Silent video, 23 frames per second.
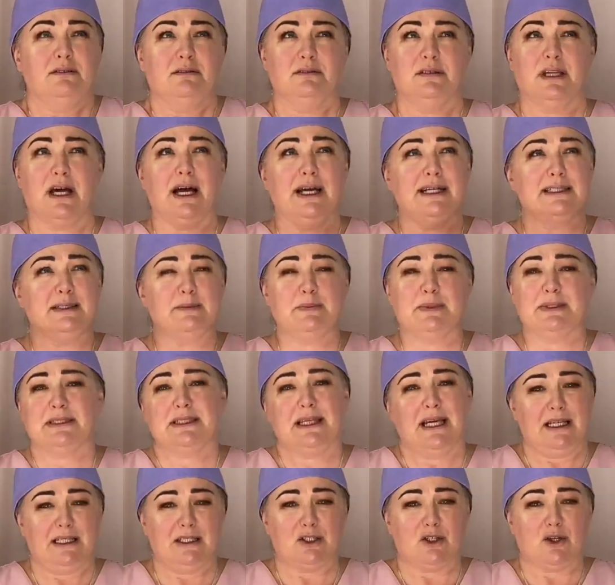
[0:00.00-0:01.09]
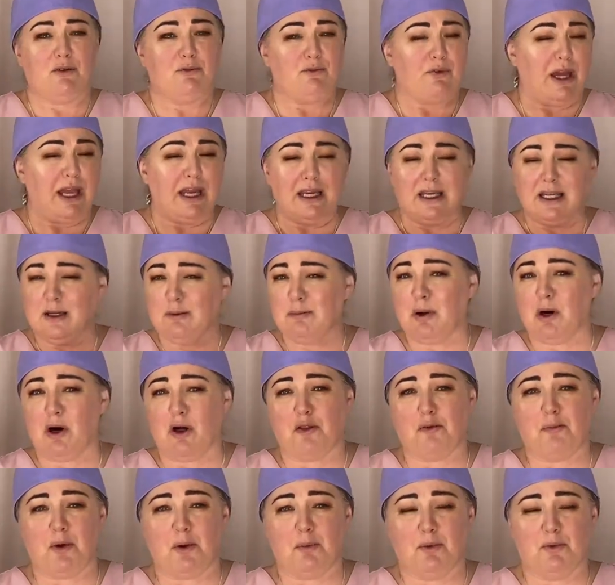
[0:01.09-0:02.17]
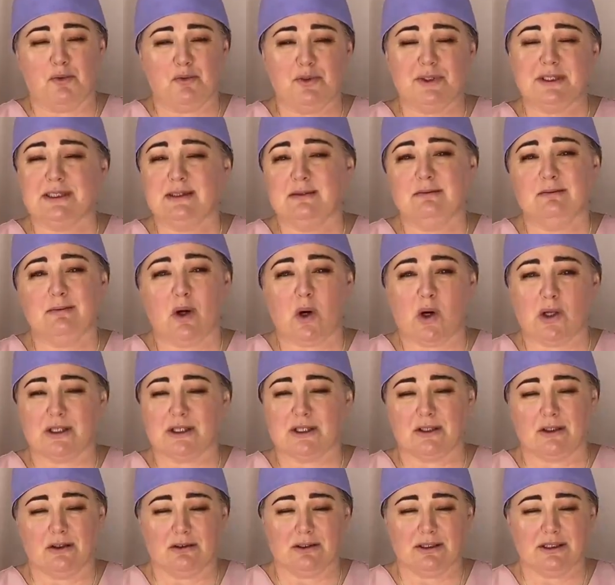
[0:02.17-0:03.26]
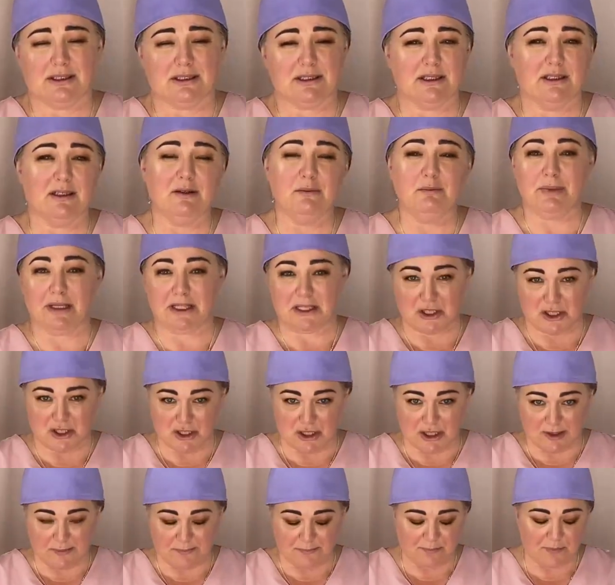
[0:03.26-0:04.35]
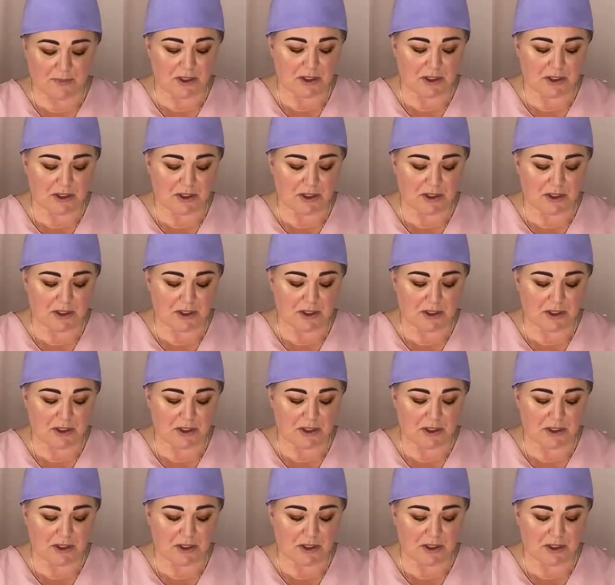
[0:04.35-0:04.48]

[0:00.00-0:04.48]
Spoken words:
90% of any bath bomb or fizzing bath salts mixture.